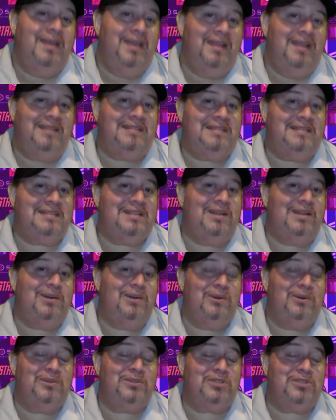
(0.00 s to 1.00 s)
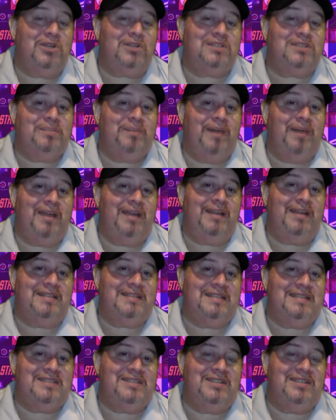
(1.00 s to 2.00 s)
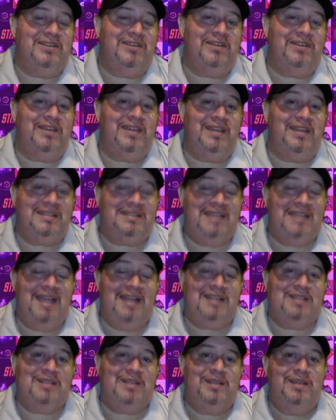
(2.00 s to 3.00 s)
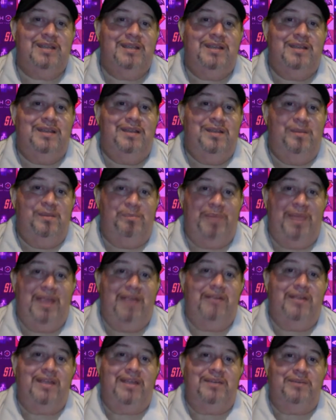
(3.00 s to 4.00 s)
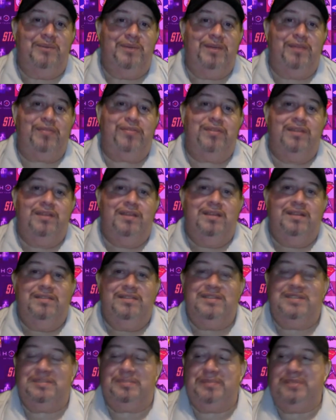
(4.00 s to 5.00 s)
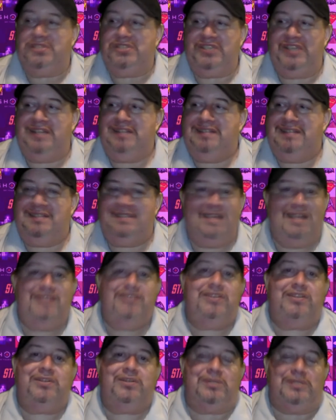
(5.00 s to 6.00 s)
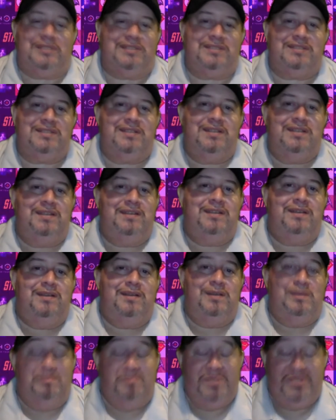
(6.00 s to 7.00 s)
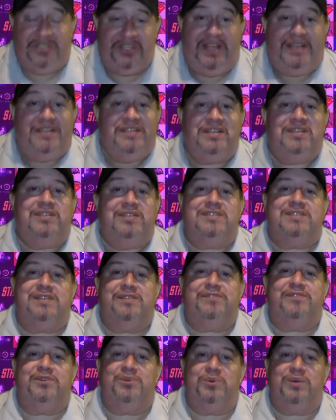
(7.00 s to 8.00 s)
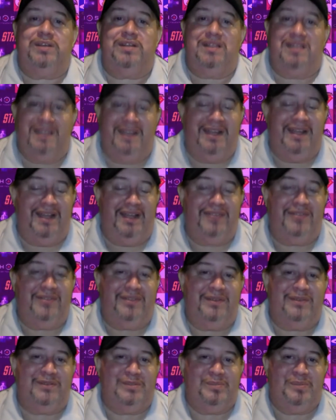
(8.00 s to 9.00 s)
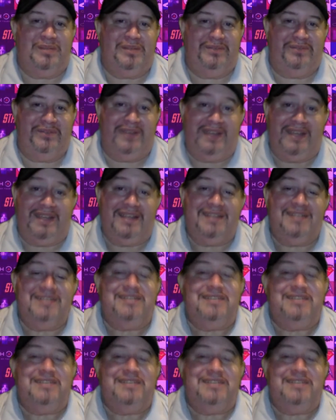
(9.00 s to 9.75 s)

And Cisco talks about it and he says, you know, he attacked Barry with these magenta tentacles. Magenticles, if you will. And I thought that was pretty funny.